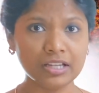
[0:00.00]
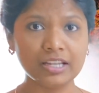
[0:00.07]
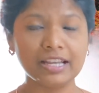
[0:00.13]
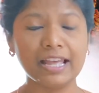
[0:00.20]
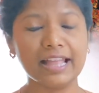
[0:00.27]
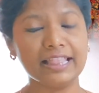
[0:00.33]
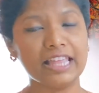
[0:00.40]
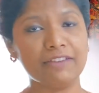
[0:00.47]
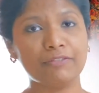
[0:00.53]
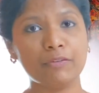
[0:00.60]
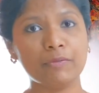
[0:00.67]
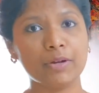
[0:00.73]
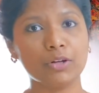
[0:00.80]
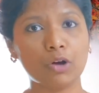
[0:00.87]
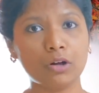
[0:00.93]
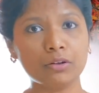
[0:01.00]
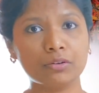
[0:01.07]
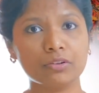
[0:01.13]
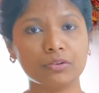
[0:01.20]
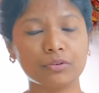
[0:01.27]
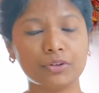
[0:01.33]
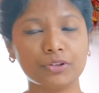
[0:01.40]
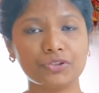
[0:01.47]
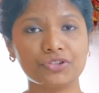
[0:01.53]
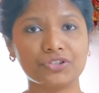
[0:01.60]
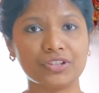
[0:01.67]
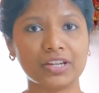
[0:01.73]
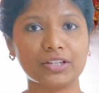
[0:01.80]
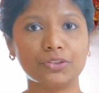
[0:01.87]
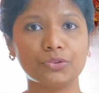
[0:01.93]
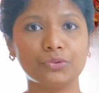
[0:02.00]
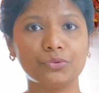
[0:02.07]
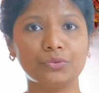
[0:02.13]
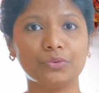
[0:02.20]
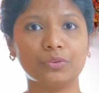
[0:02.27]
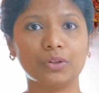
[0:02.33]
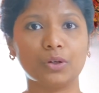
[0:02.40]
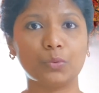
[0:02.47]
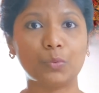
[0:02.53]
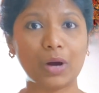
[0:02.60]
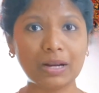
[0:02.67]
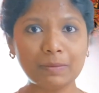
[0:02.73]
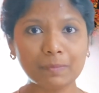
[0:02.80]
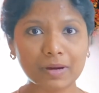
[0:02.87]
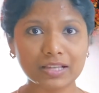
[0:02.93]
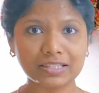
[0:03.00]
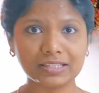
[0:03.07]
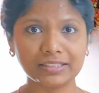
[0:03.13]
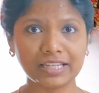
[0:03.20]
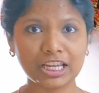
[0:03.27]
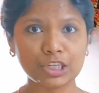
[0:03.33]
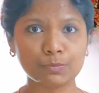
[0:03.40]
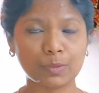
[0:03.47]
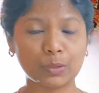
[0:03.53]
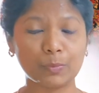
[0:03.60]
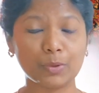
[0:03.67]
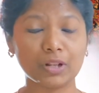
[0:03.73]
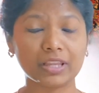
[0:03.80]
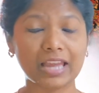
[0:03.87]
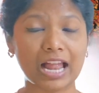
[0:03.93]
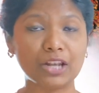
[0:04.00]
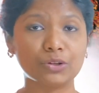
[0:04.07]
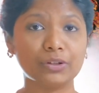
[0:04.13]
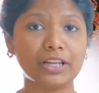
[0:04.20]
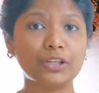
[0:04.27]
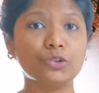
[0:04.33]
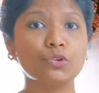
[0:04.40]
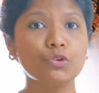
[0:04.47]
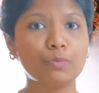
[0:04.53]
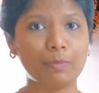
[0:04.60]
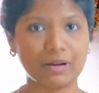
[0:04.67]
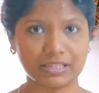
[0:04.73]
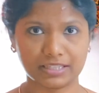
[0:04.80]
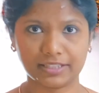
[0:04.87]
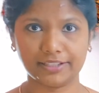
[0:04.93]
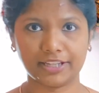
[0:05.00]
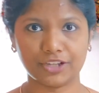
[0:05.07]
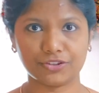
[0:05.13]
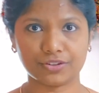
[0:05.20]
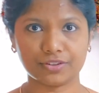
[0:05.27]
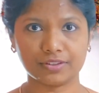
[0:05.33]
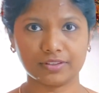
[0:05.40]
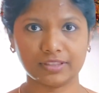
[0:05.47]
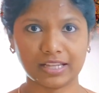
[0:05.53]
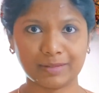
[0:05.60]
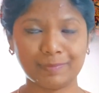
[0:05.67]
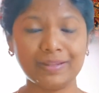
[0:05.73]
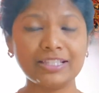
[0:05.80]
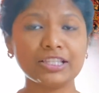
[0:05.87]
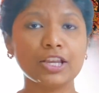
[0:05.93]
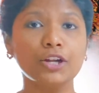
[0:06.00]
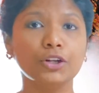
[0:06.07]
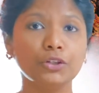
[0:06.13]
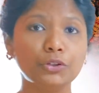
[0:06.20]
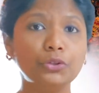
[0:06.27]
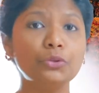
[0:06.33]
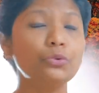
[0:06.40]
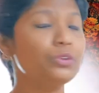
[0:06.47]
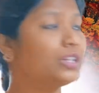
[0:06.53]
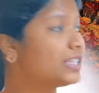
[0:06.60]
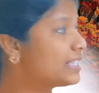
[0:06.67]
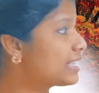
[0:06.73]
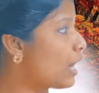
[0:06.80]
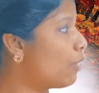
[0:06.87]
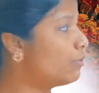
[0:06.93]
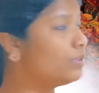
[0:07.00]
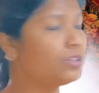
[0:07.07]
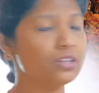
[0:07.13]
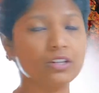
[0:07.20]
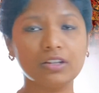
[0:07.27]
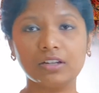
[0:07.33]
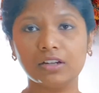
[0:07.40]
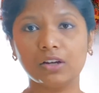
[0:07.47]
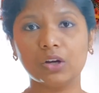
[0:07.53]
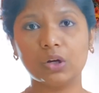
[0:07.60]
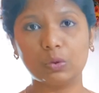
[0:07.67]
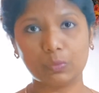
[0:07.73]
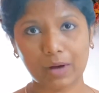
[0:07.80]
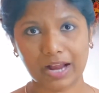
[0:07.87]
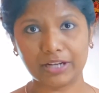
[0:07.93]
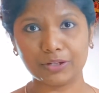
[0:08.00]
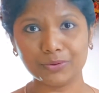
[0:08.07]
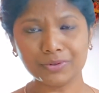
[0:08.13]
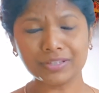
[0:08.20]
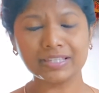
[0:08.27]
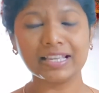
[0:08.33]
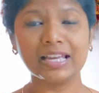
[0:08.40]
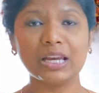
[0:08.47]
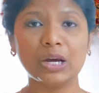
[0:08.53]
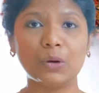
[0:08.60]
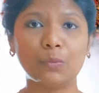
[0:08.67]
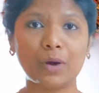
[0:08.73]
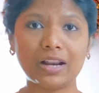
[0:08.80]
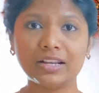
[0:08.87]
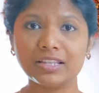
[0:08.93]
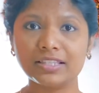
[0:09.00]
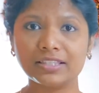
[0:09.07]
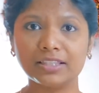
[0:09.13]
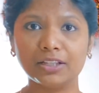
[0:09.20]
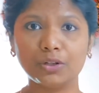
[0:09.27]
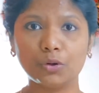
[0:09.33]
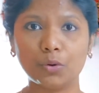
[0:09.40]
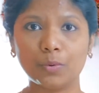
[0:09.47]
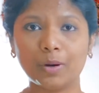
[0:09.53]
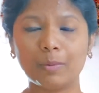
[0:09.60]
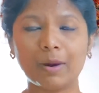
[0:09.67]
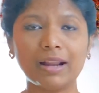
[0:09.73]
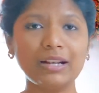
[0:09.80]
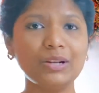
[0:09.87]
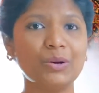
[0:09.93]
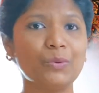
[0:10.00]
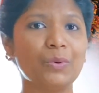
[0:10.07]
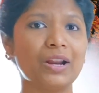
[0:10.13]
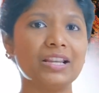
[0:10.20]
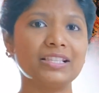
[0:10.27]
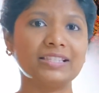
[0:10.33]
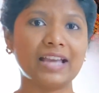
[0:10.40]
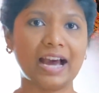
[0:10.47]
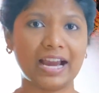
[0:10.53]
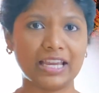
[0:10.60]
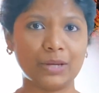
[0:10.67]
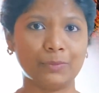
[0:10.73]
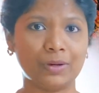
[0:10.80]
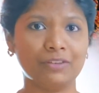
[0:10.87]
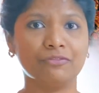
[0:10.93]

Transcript: Therefore, we are not going to stick to 1%, but we will calculate 2%. That means two discount values. One is the lower one is the higher one.